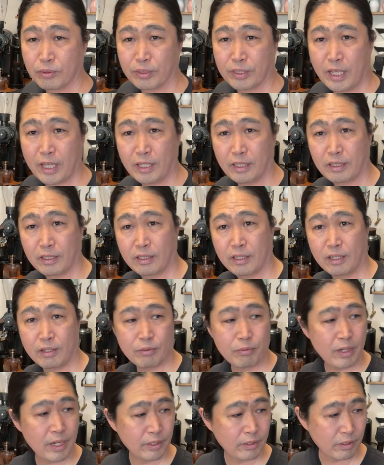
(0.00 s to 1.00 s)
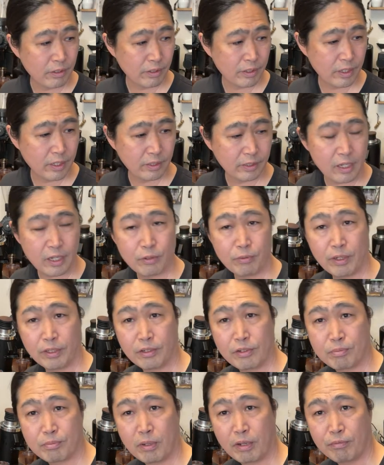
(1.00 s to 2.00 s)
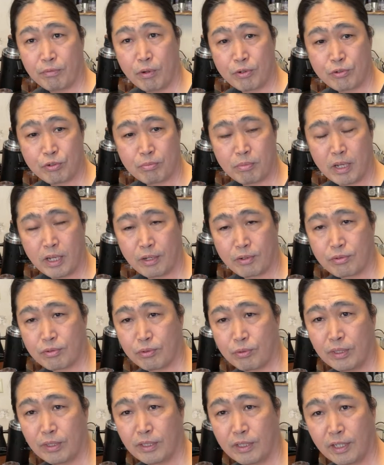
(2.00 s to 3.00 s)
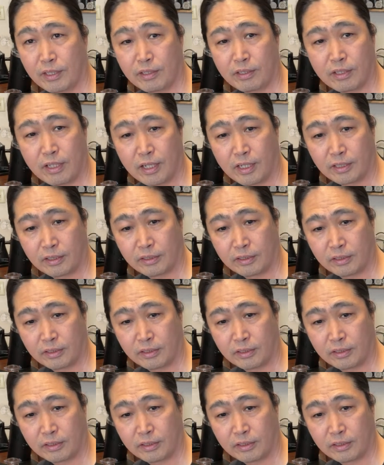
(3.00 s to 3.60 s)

that that grind again, that grind is about 400 bucks, 399.